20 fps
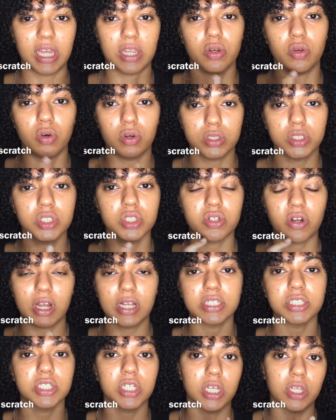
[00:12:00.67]
and not
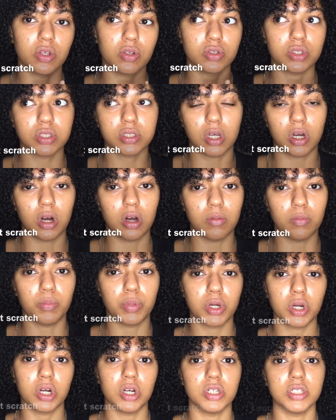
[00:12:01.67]
scratching your scalp,
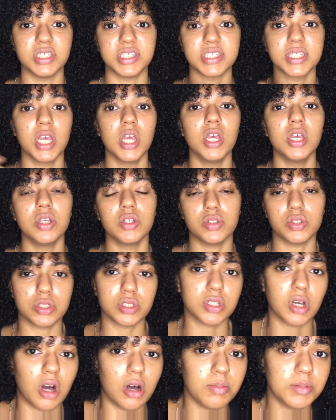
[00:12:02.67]
because your
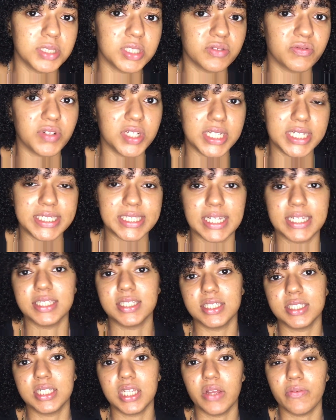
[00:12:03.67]
scalp is really
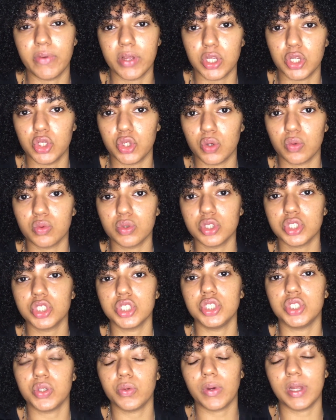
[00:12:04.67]
sensitive and you don't want to
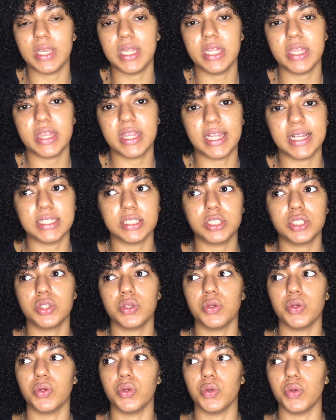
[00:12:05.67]
do anything
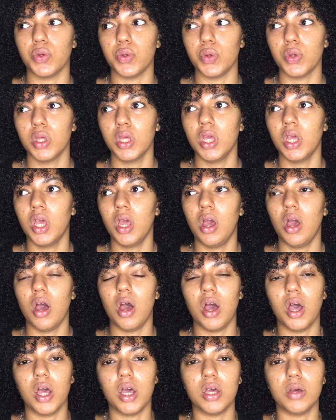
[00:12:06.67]
to
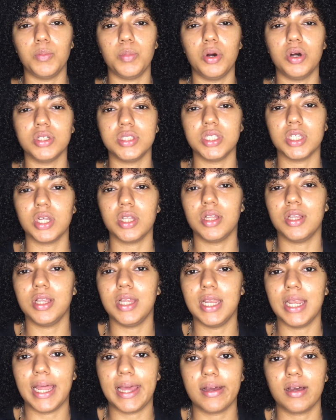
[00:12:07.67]
particularly
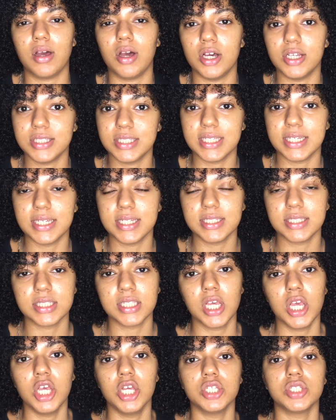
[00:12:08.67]
like hurt it.
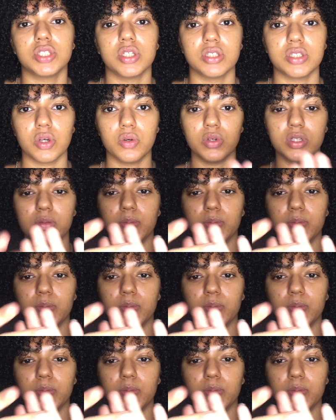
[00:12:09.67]
So it's always